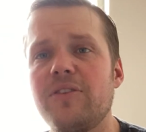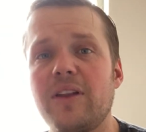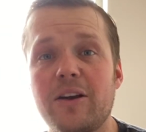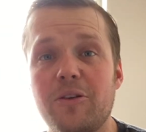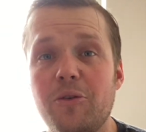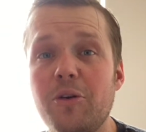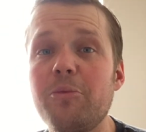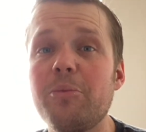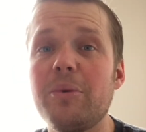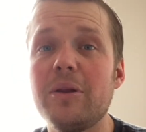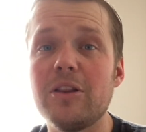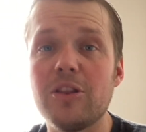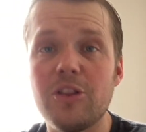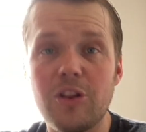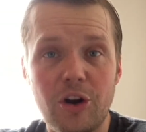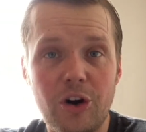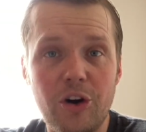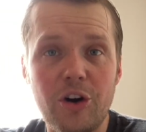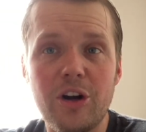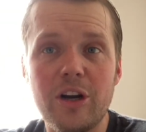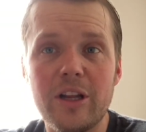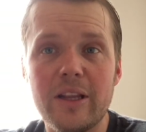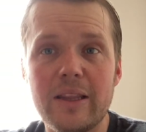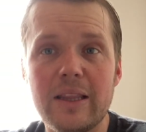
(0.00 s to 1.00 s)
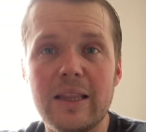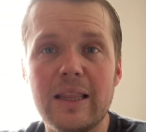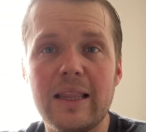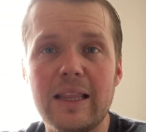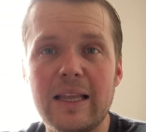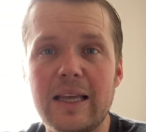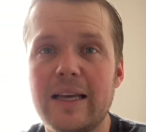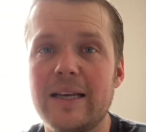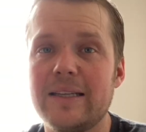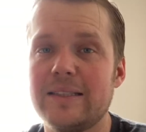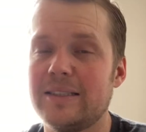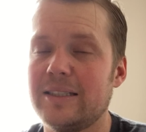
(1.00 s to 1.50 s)
Like we've been learning
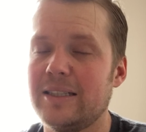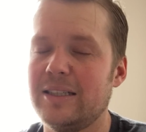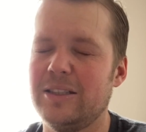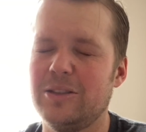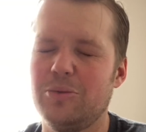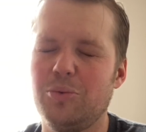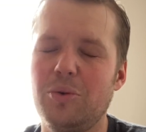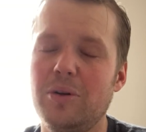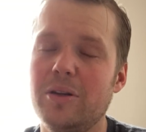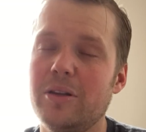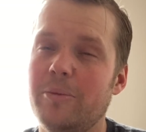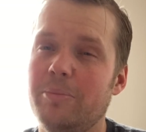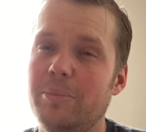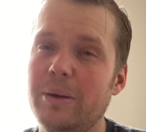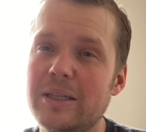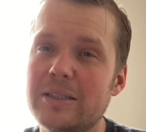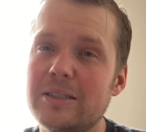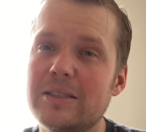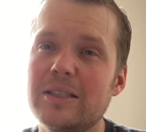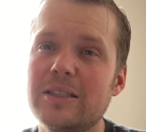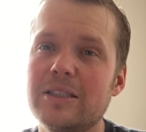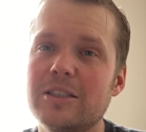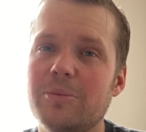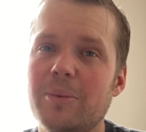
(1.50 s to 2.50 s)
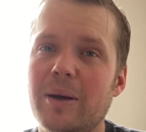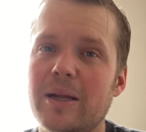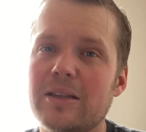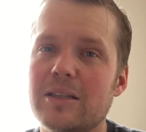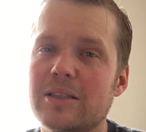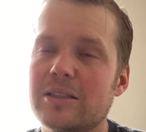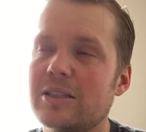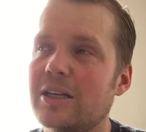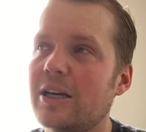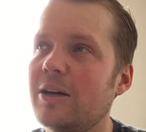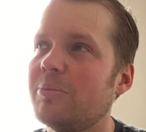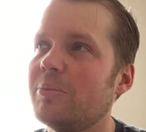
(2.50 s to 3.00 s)
this. And it's one of the best things about
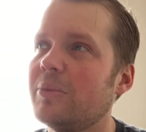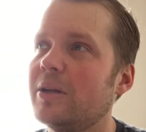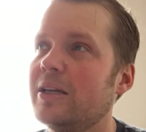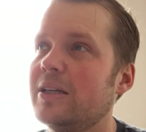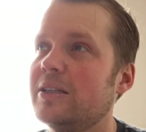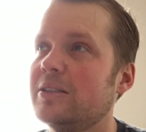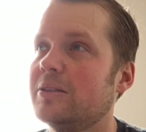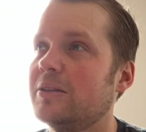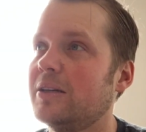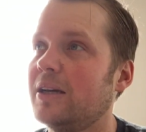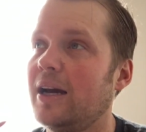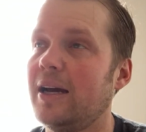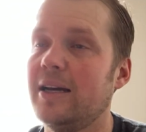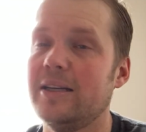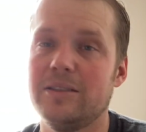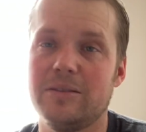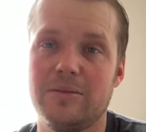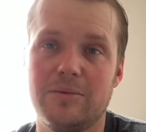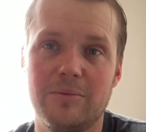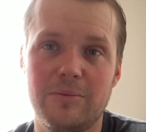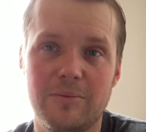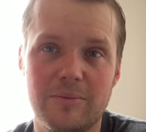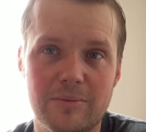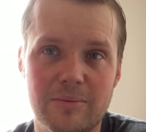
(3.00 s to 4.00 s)
this company is, guys,